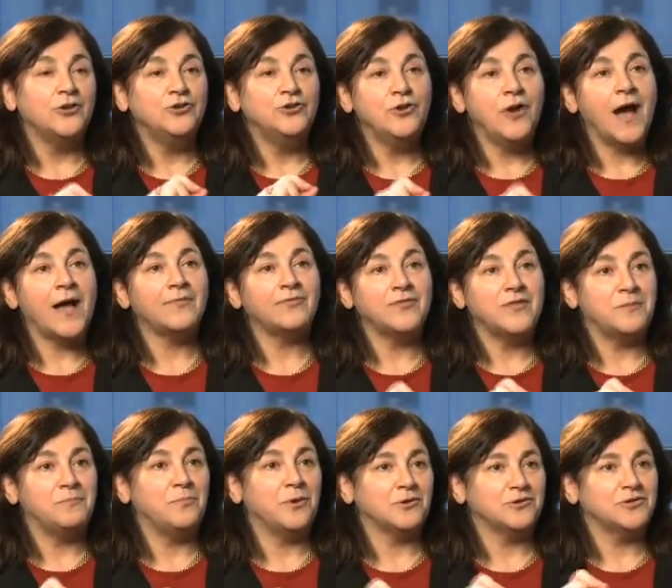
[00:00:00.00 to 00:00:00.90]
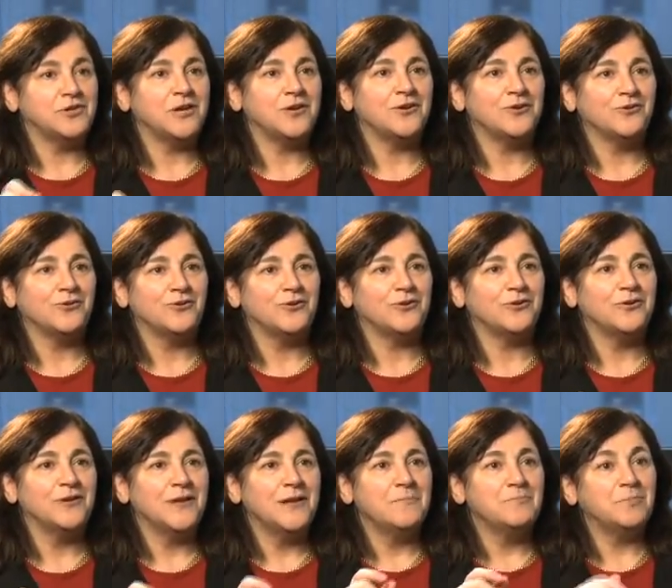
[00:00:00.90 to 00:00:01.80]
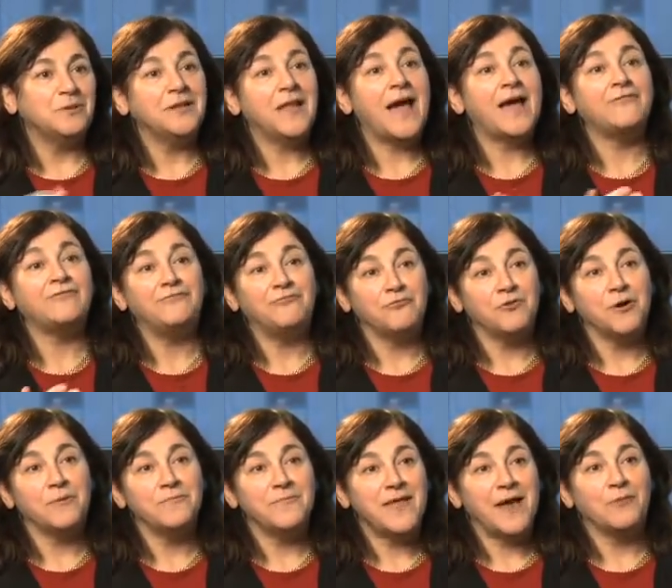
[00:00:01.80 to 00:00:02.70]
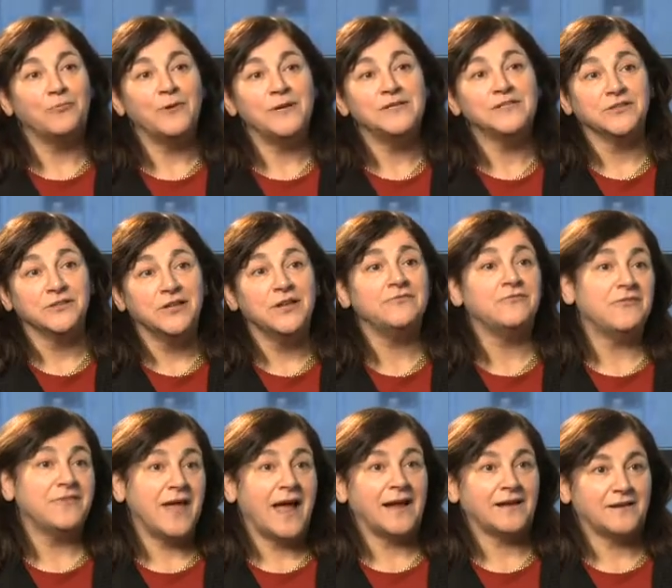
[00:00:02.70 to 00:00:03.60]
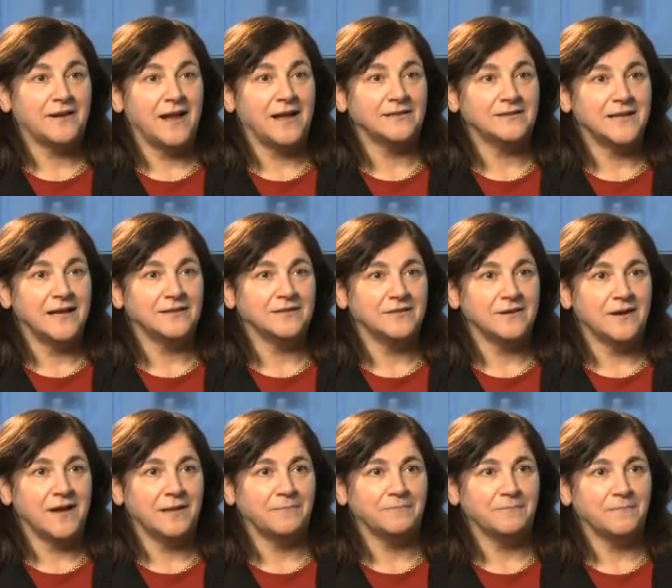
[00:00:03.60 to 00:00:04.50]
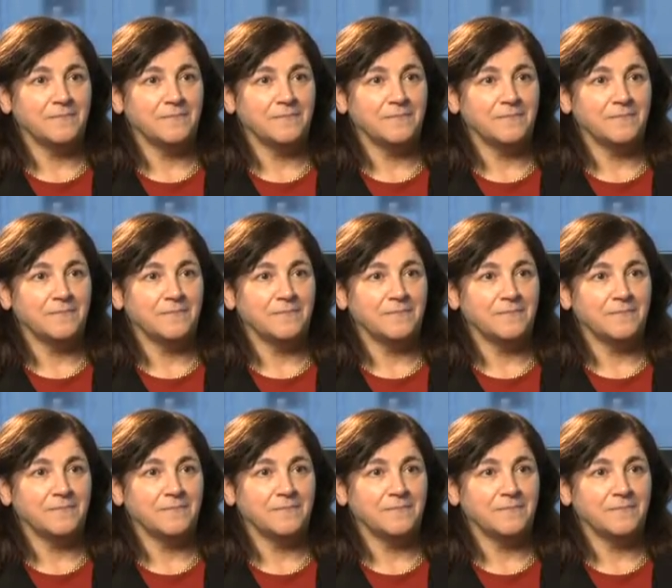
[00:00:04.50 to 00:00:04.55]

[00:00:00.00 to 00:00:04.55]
not the particular platform that we deliver that content on.